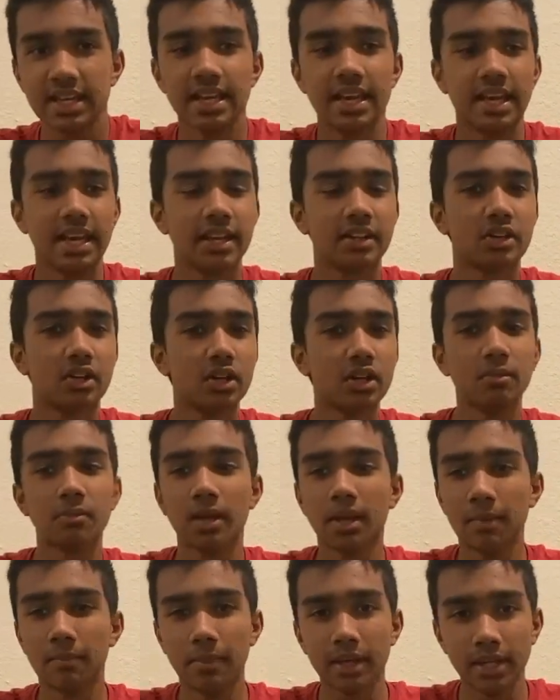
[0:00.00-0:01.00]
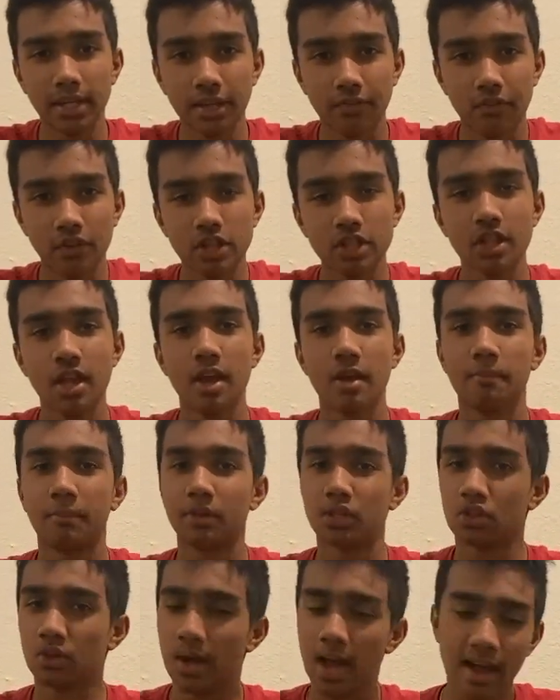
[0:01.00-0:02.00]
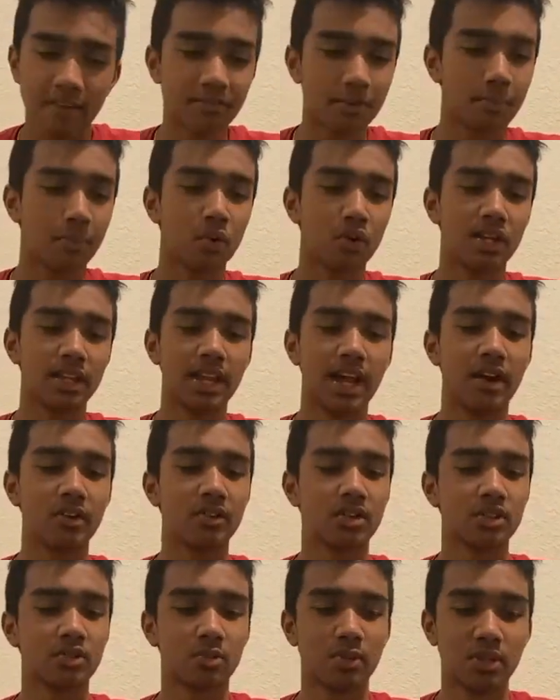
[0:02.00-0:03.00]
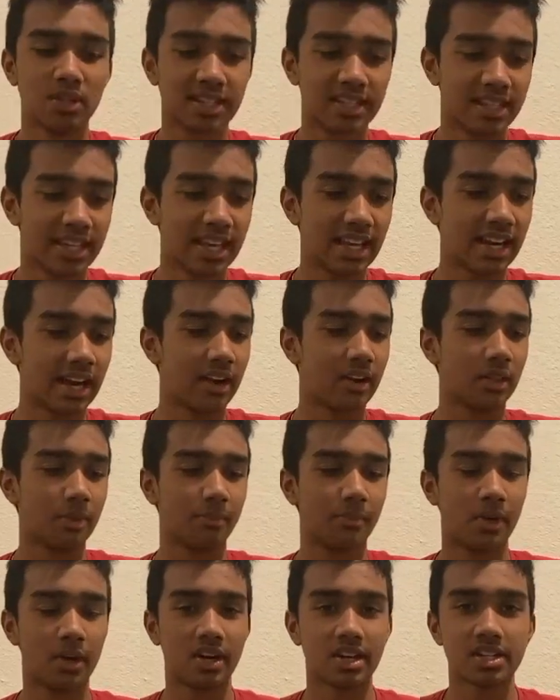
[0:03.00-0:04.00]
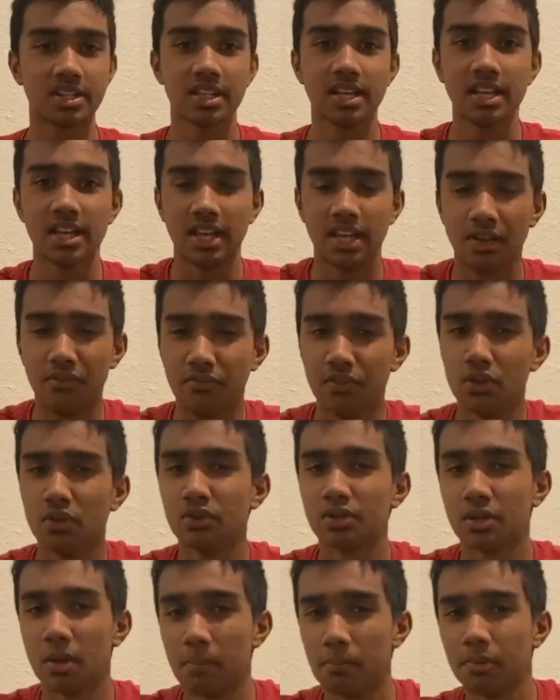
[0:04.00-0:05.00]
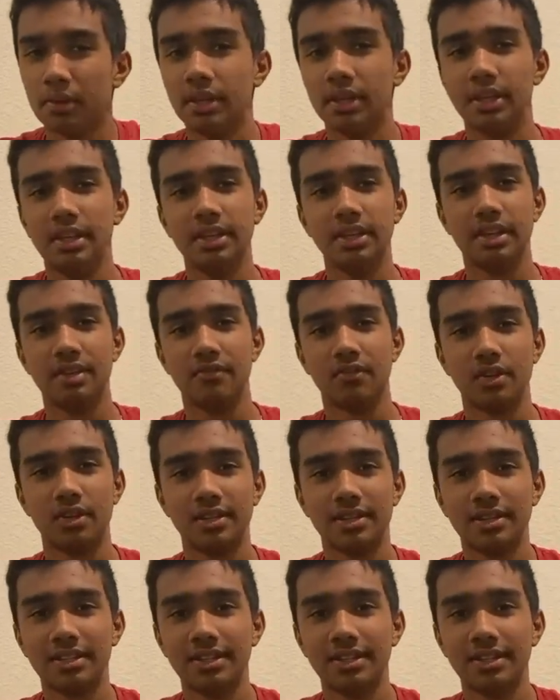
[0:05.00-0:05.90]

It couldn't make a big difference, but you have to point it out because when you get it out of the box, it feels completely different.